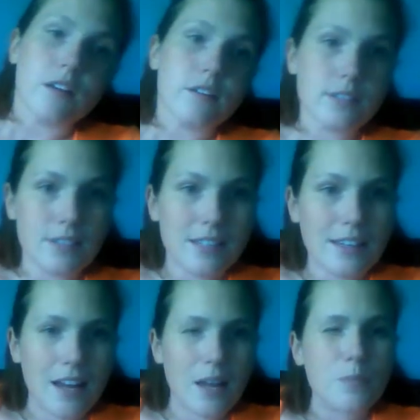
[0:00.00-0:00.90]
See,
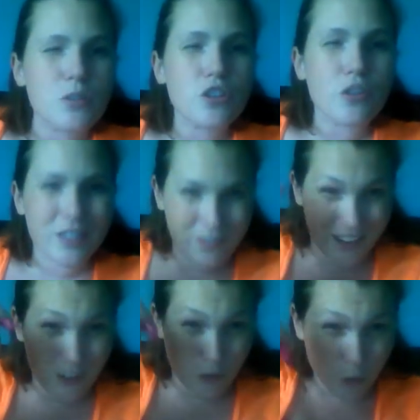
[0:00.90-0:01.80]
I'm sure,
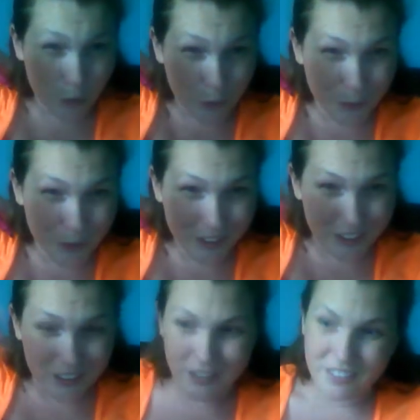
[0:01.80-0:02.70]
right, the who,
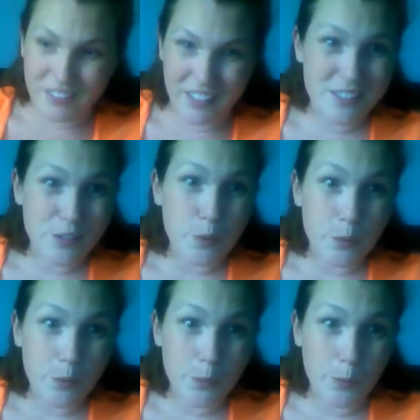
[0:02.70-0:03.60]
right?
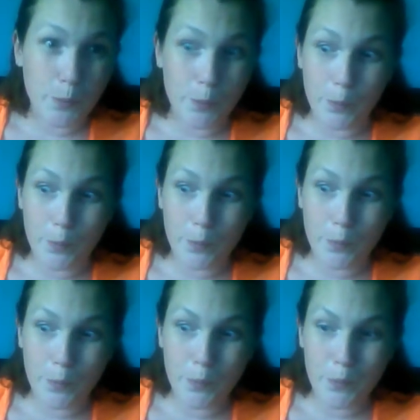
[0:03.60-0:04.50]

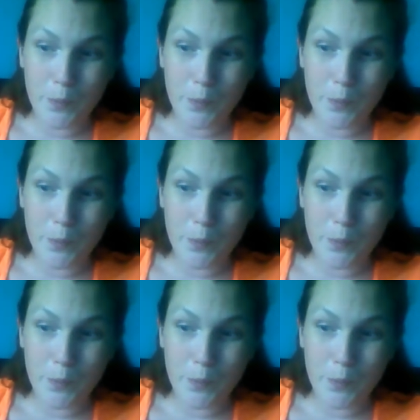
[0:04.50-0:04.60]
Who,